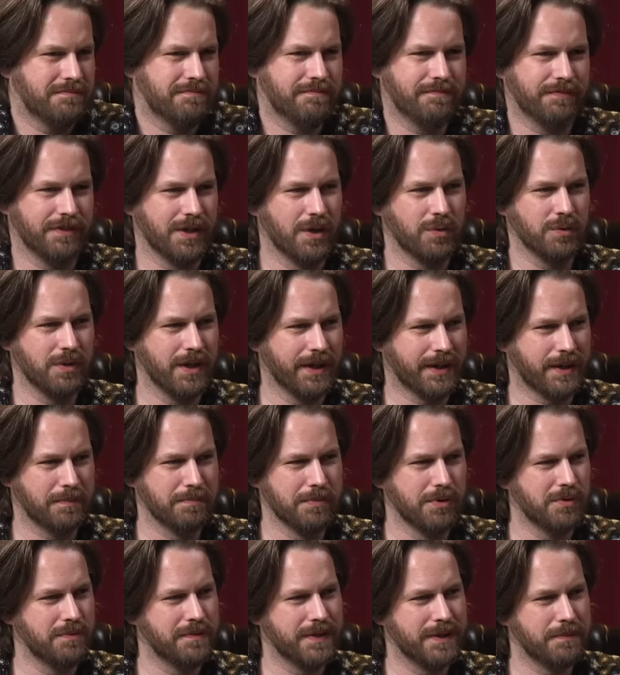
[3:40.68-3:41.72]
flowed like a
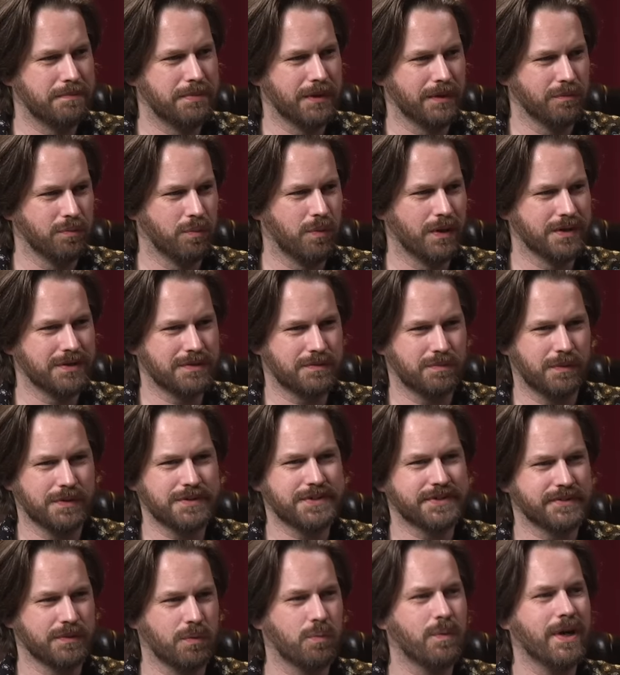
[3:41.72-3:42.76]
movie. But mm-hmm. once
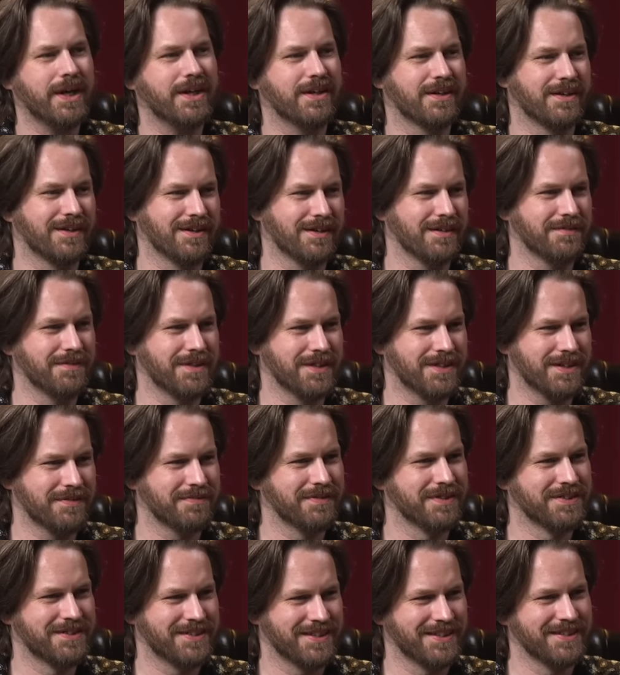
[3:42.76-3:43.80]
once you're aware of the
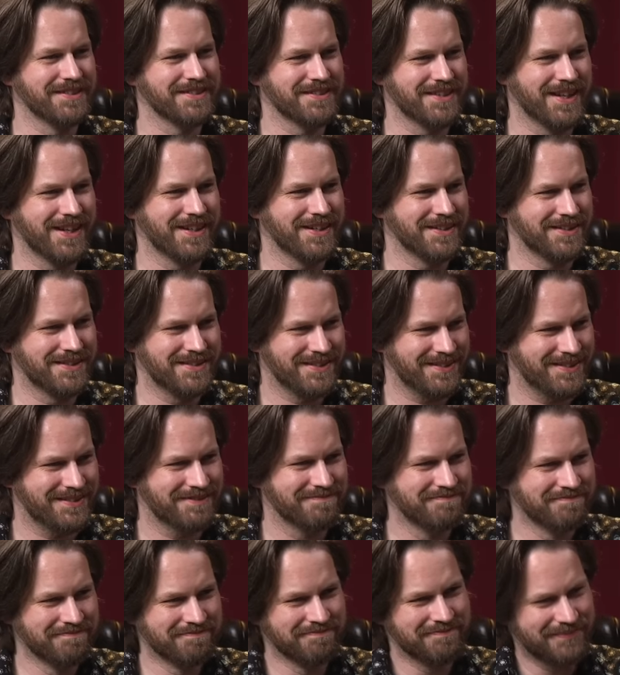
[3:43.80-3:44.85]
differences, then it's
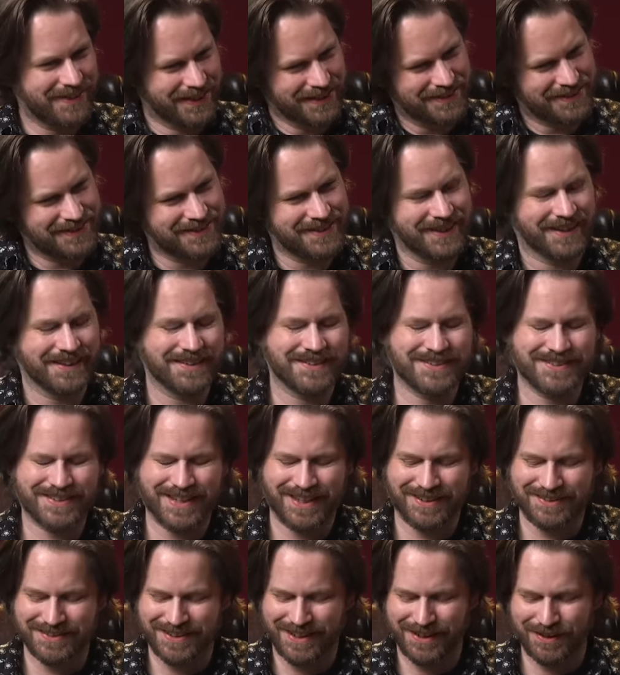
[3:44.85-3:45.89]
then it st
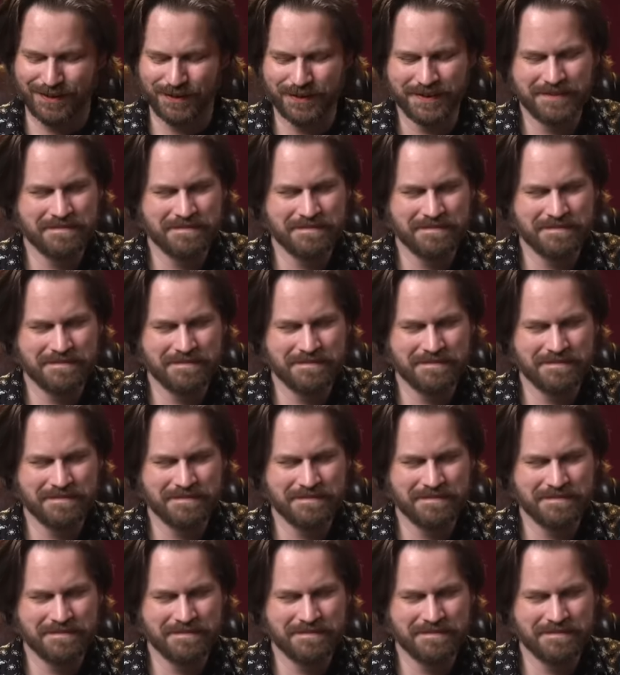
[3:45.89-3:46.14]
stands out.